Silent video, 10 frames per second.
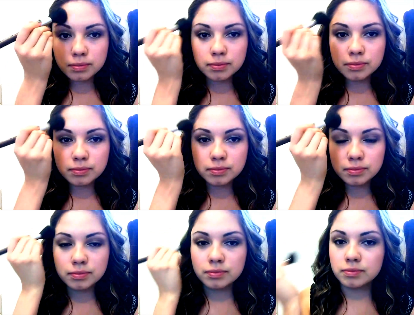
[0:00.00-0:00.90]

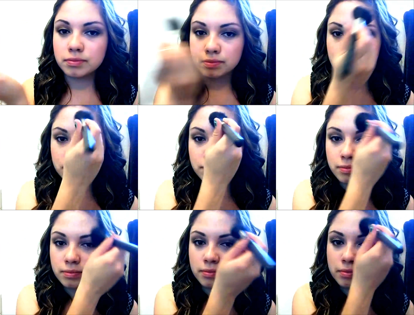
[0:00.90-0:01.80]

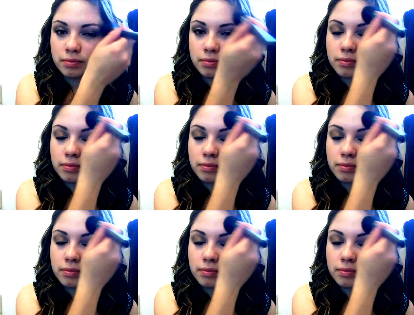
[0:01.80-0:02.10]
Nobody speaks.